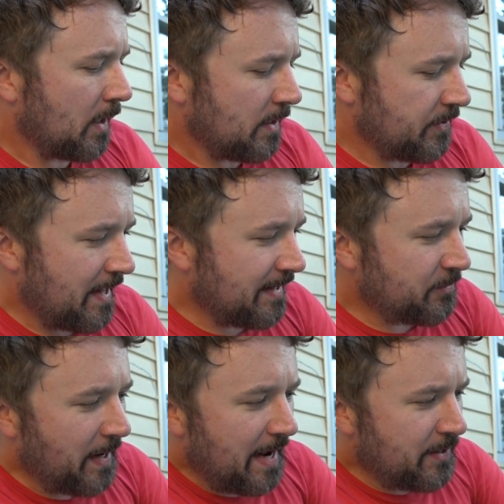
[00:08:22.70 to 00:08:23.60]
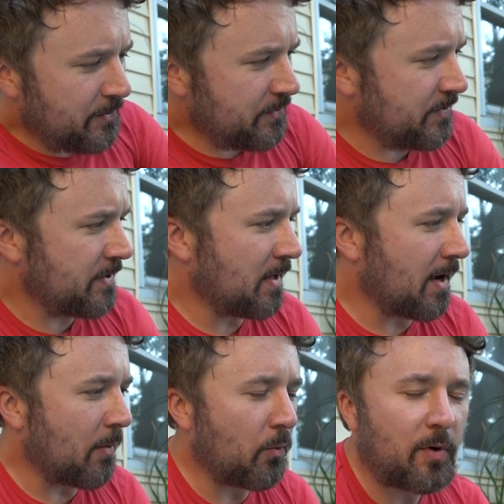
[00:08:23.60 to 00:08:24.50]
So yeah, that's what I use.
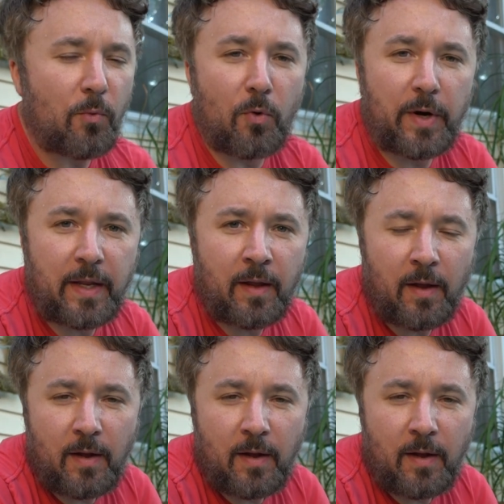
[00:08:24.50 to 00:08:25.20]
Word of warning,